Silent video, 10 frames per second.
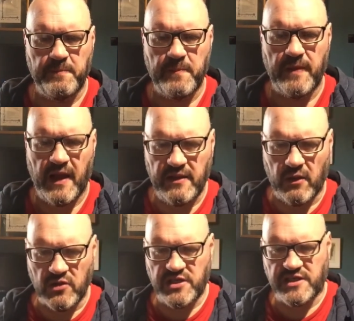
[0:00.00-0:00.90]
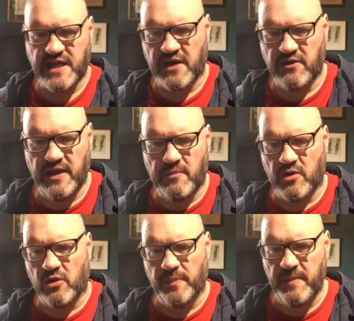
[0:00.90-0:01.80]
And the Lord shall scatter thee among
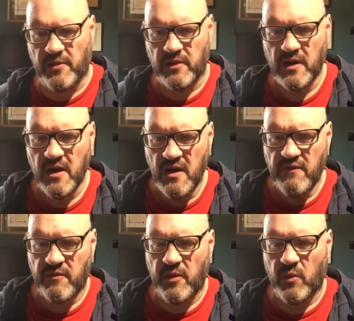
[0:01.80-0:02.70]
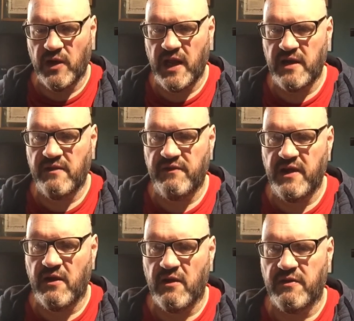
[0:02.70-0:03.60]
all people, from the one end of the
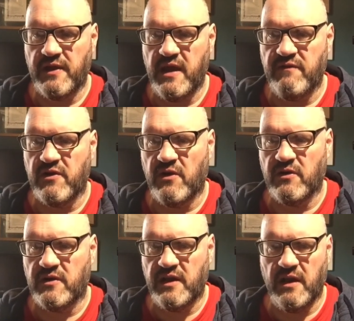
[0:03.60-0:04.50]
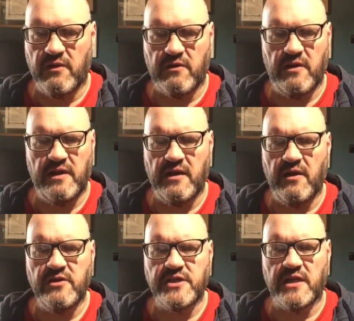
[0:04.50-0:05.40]
earth even unto the other, and there thou
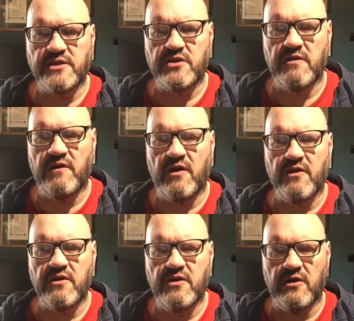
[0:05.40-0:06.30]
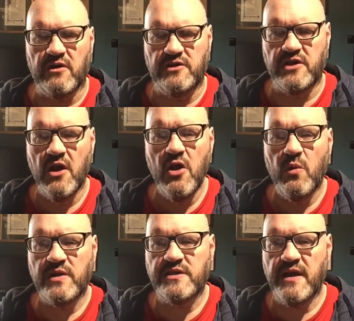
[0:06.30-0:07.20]
shalt serve other gods,
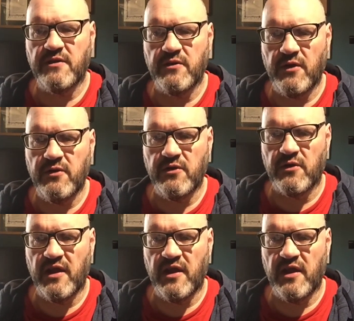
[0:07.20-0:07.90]
which neither thou nor thy